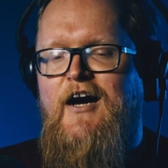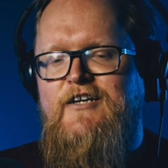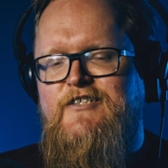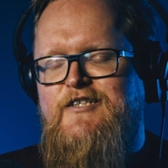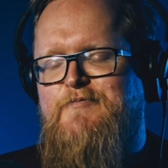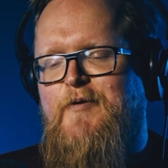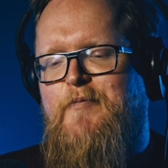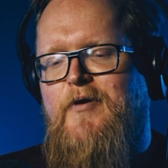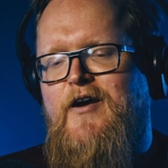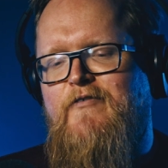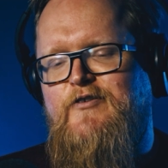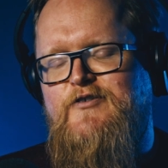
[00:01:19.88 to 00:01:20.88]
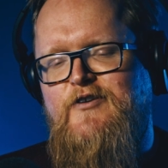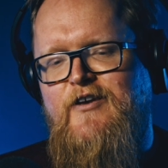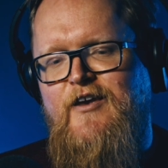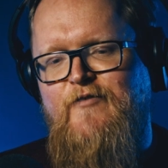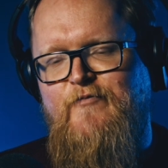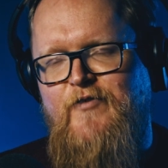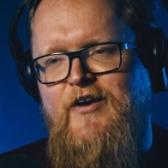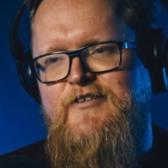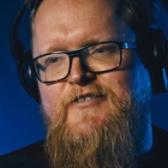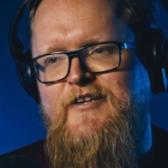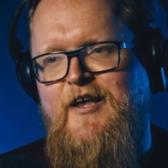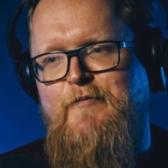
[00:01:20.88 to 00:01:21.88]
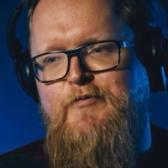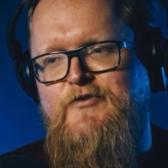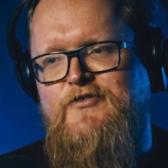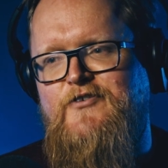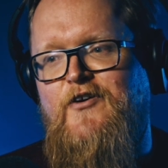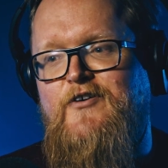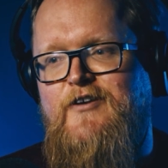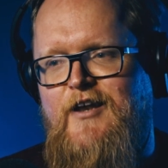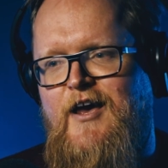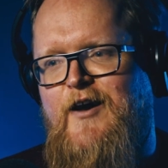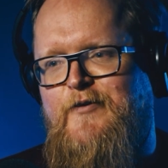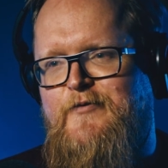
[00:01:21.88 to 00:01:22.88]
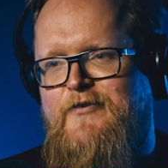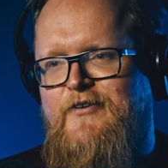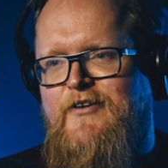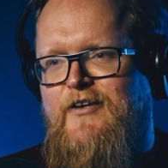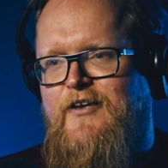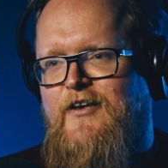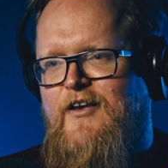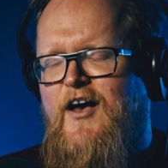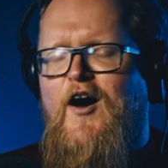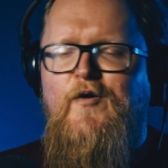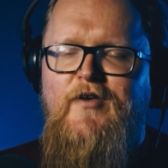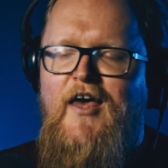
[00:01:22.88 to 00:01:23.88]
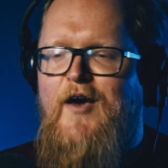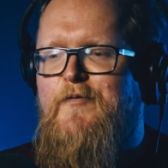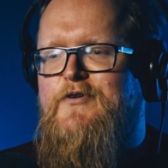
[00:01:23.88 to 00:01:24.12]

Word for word: I said to my parents, invest in Apple stock now. Oh yeah,